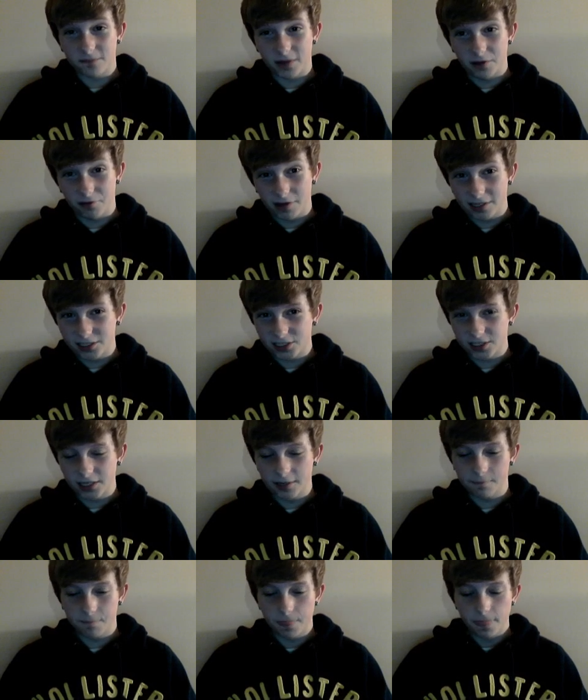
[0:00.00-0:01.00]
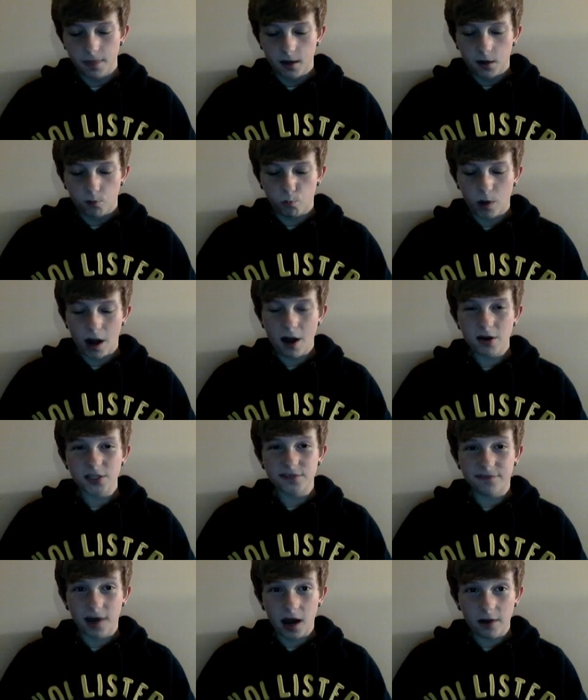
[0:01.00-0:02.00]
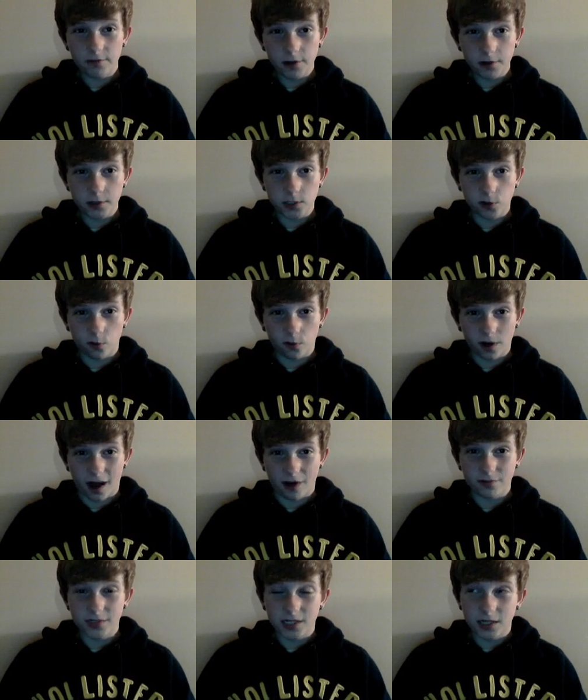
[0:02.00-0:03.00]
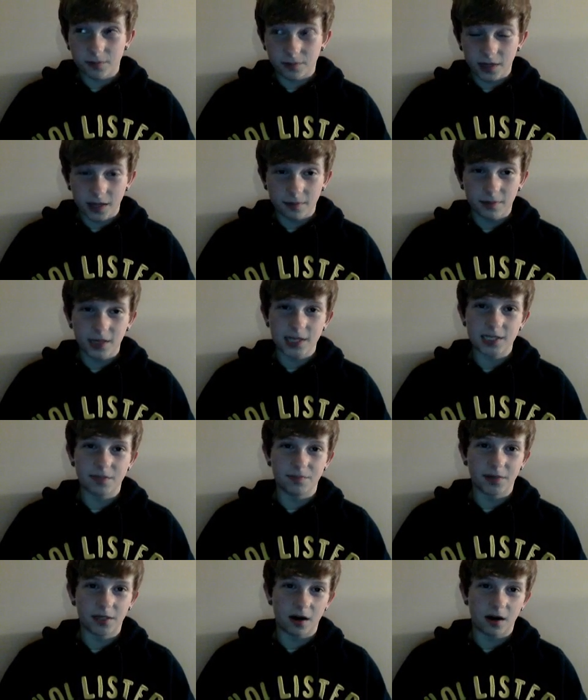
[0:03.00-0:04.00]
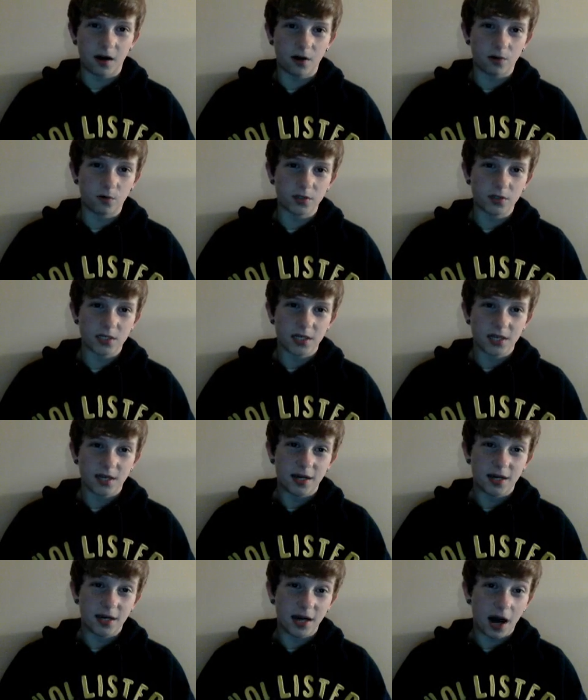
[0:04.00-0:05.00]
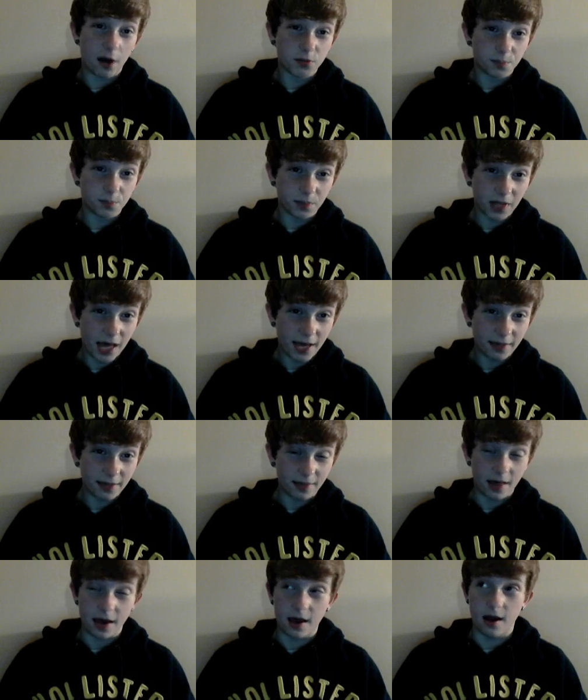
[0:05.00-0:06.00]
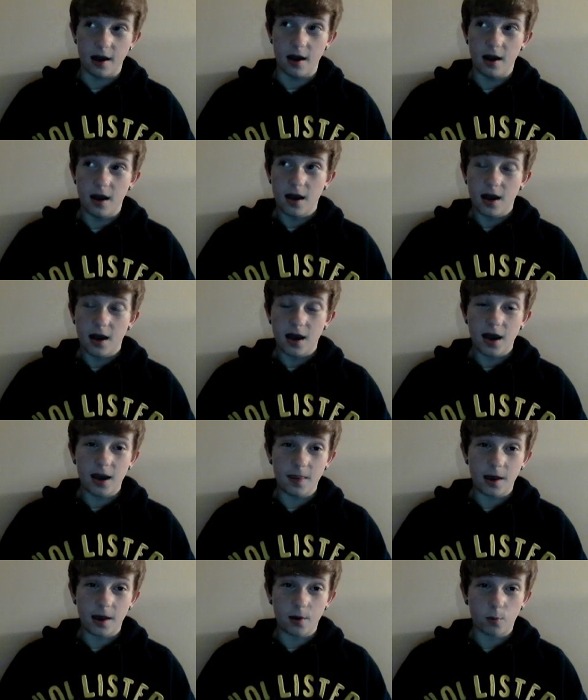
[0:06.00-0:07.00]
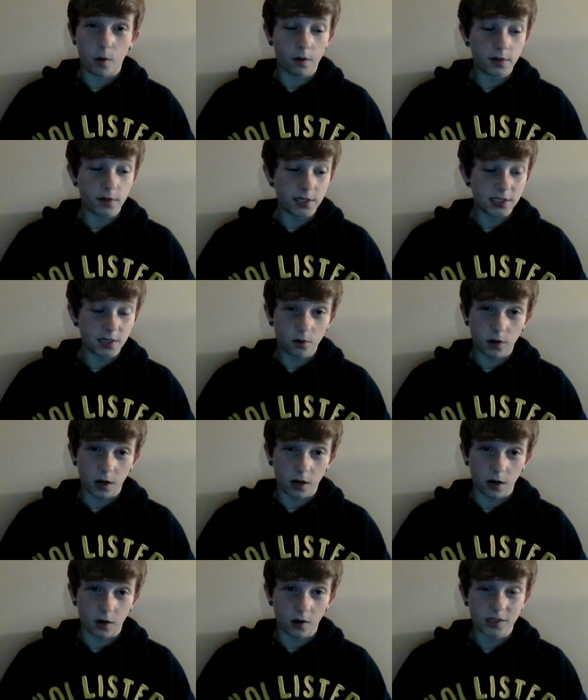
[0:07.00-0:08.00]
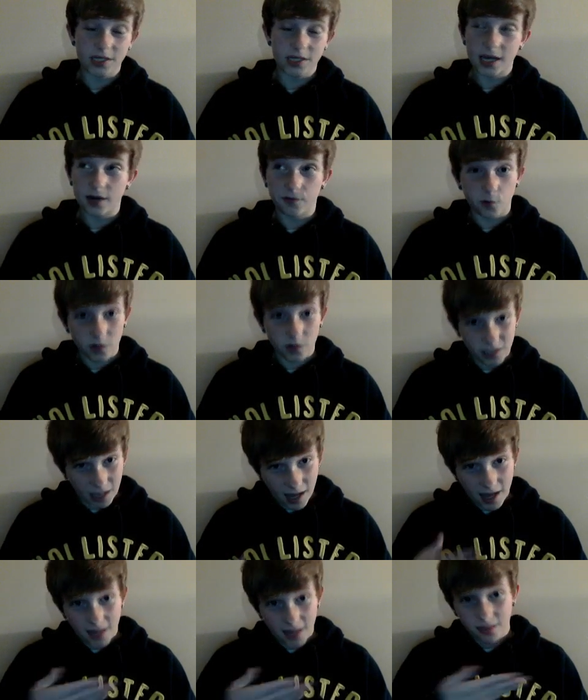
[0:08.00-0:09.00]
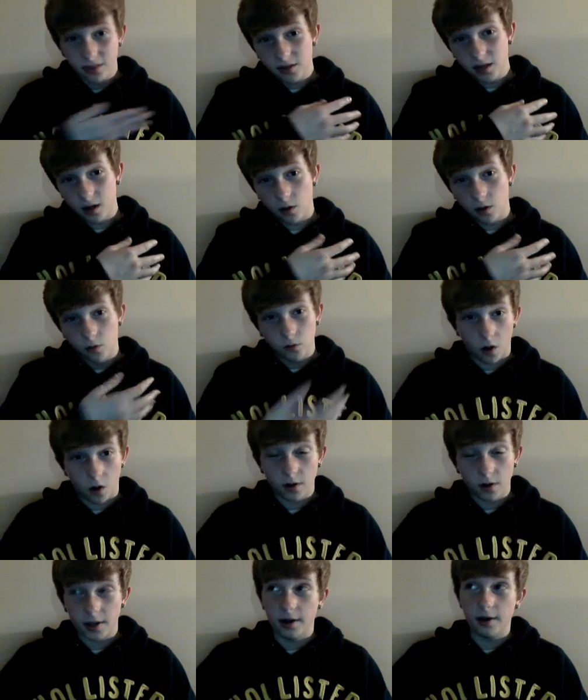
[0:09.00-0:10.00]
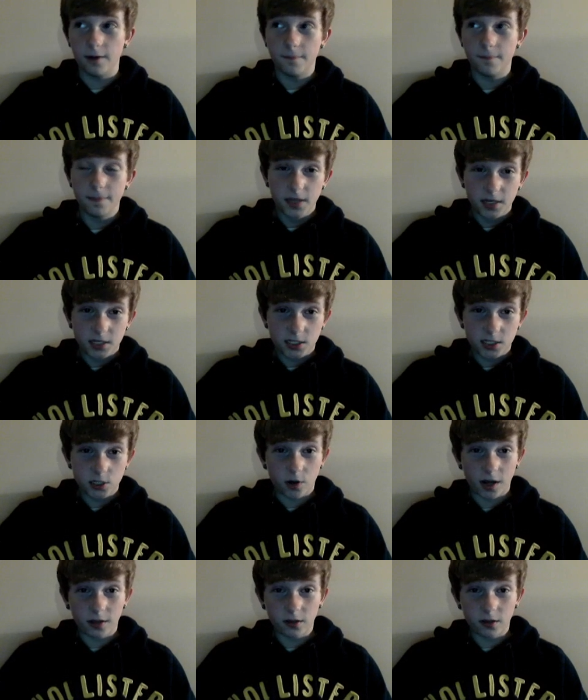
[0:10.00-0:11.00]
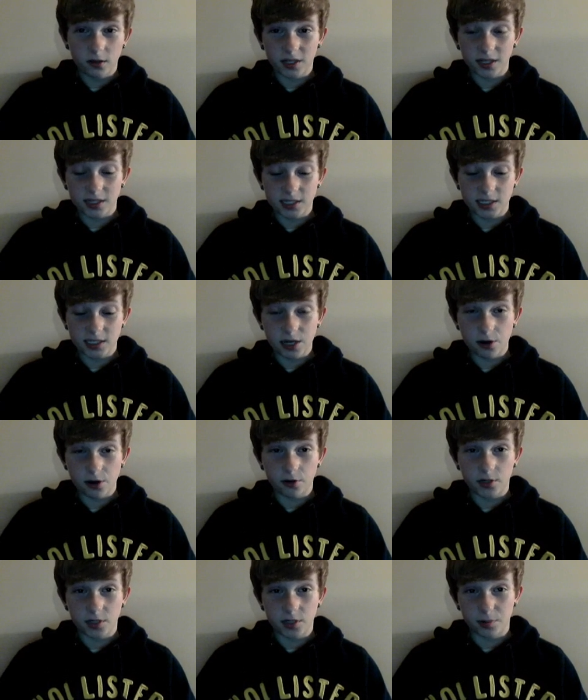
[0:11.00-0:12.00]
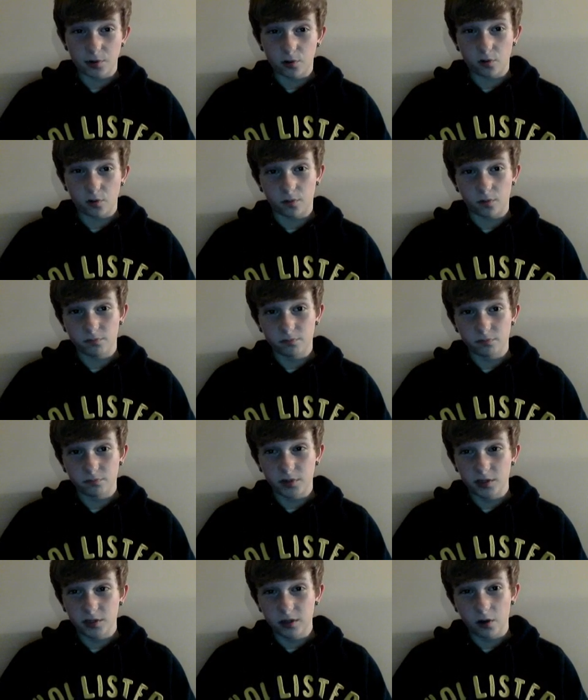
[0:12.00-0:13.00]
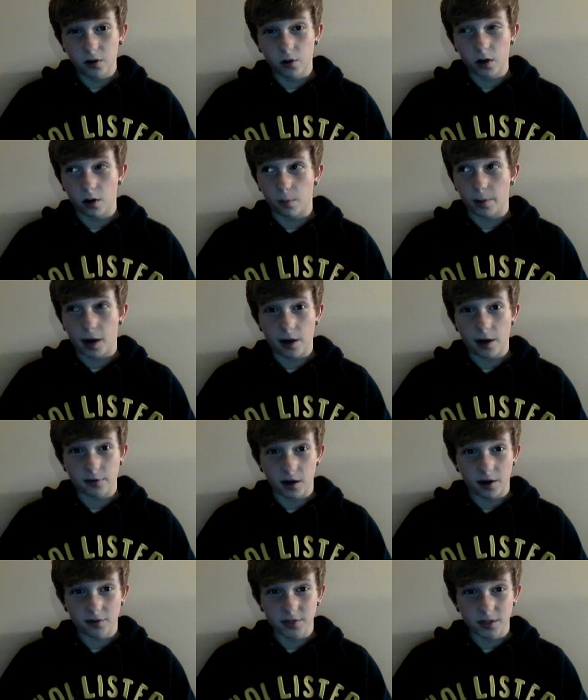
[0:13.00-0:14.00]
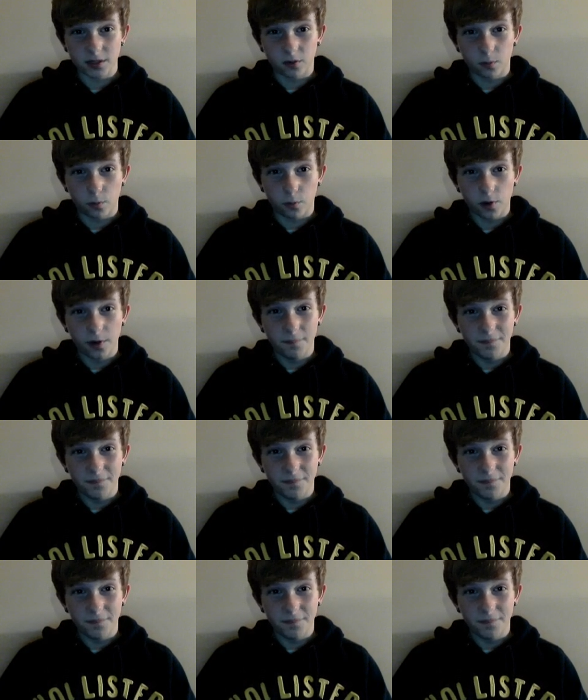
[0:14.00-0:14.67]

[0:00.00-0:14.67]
eventually. When I was five years old, I was in the play place at McDonald's, and I was playing there, and there were all these little girls. And of course, I had, you know, long hair, so I looked like the stereotypical little girl, but I thought I was a little boy.